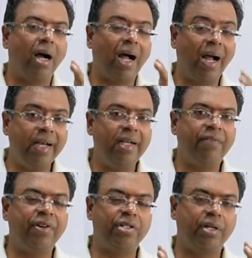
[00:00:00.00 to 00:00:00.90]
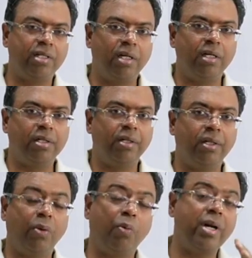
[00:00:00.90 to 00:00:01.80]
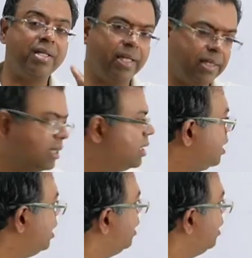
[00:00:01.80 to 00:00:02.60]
high definition results. Now, what is this?